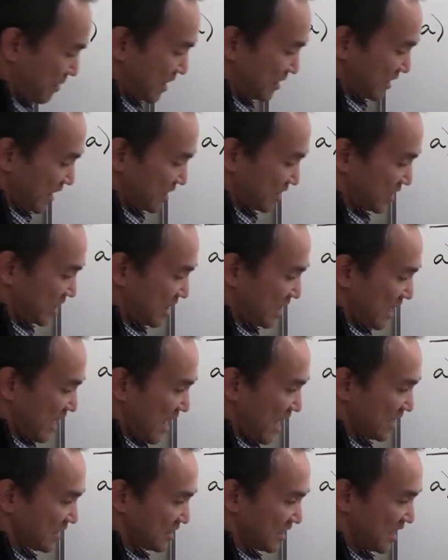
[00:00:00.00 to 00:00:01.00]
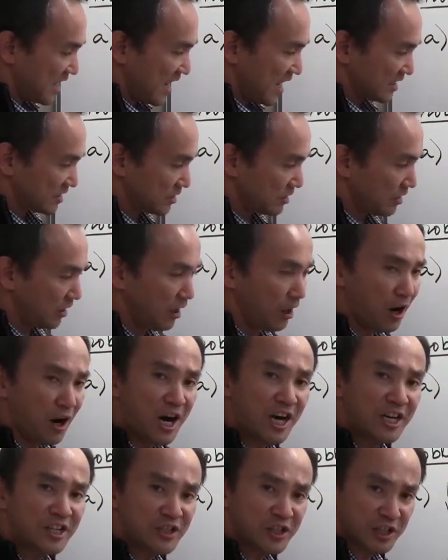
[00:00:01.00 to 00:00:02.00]
I see the x here as the
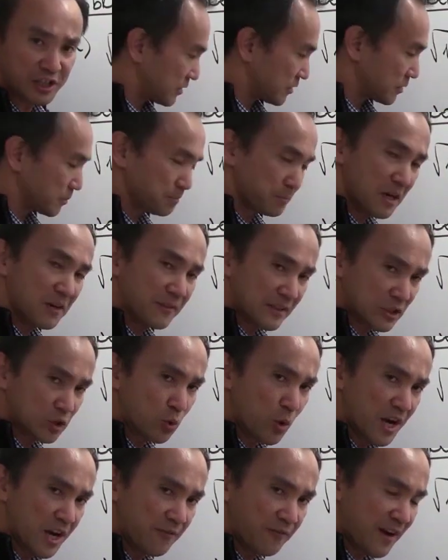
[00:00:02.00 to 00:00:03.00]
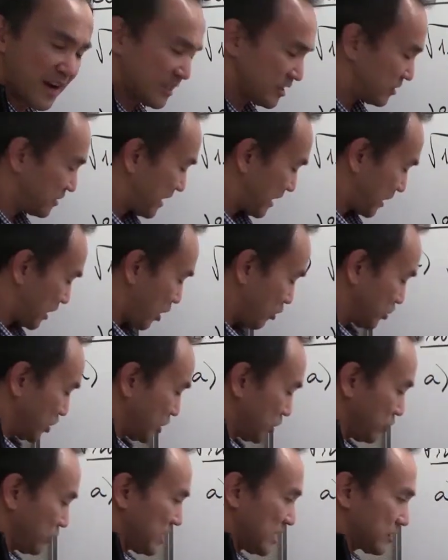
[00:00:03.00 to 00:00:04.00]
largest perfect square factor that goes
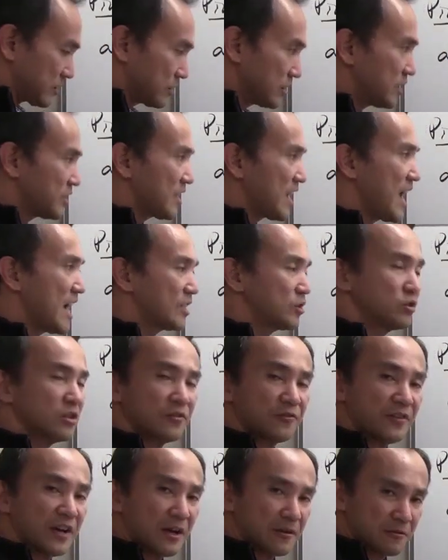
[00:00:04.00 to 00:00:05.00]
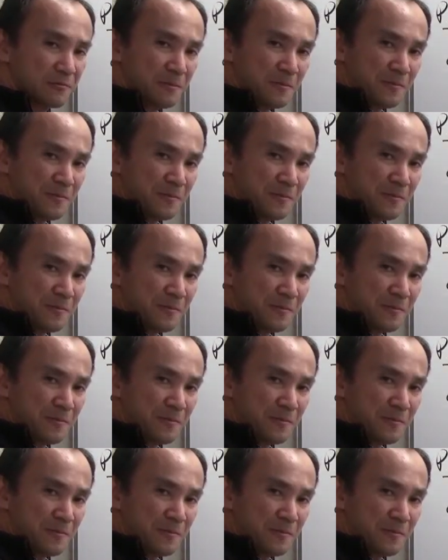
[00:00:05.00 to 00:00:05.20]
into this x to the fifth.